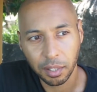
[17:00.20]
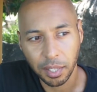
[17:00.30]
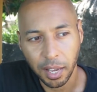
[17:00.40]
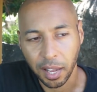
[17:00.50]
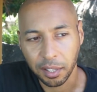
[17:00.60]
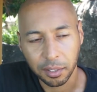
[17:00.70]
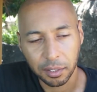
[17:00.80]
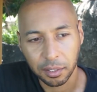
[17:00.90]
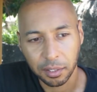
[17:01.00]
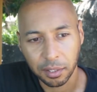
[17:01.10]
yeah,
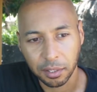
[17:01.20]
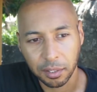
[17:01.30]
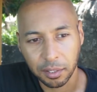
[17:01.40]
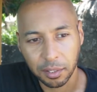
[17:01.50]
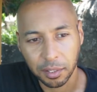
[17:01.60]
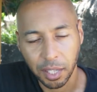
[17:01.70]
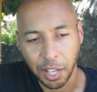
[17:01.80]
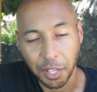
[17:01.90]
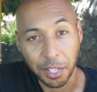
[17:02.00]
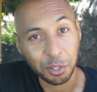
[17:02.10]
I
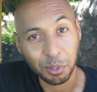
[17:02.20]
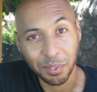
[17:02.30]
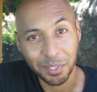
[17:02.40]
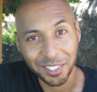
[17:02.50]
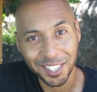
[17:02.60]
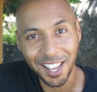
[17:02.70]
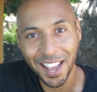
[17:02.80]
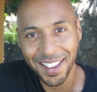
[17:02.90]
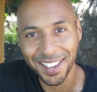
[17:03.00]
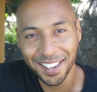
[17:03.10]
think that's all I've got to
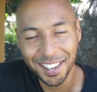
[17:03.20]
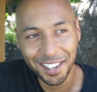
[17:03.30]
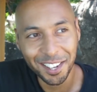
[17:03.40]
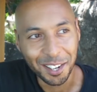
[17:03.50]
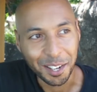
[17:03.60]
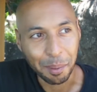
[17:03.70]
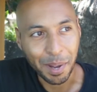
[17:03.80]
say on the